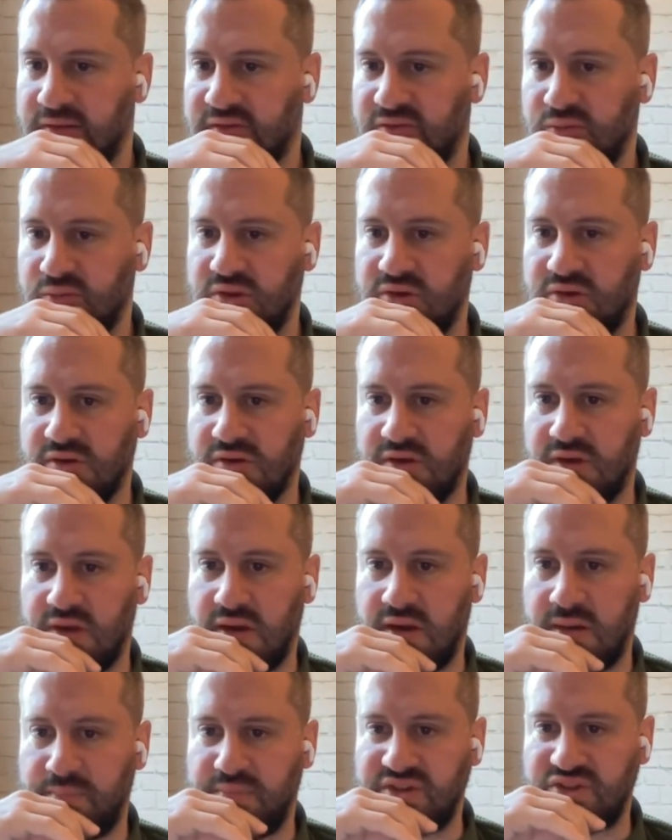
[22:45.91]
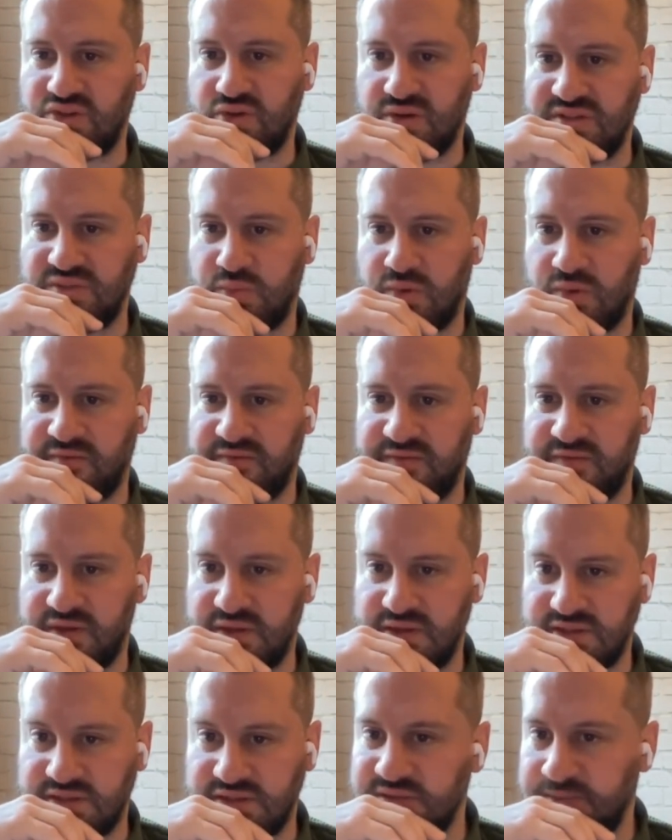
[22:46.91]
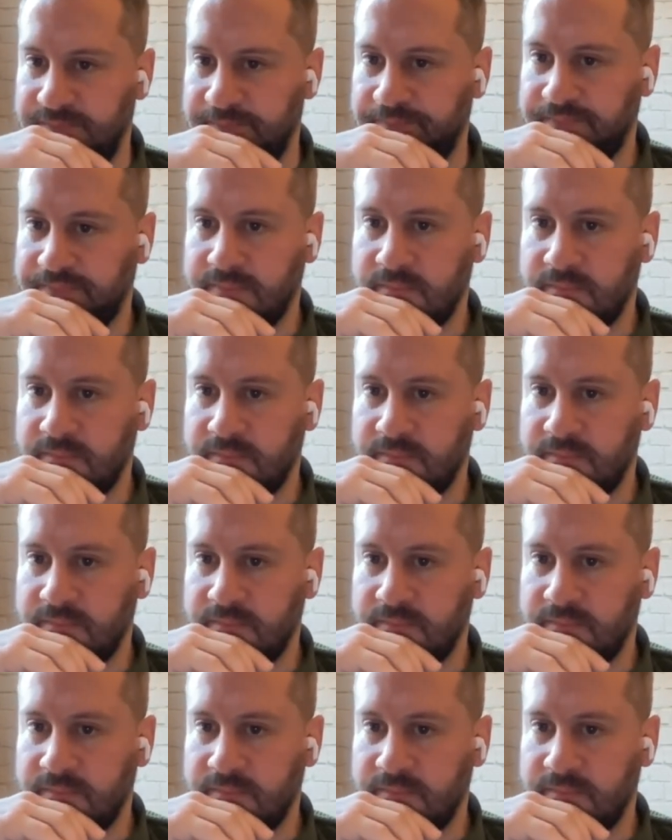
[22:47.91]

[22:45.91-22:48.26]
So we'll look at Bishoy's one first.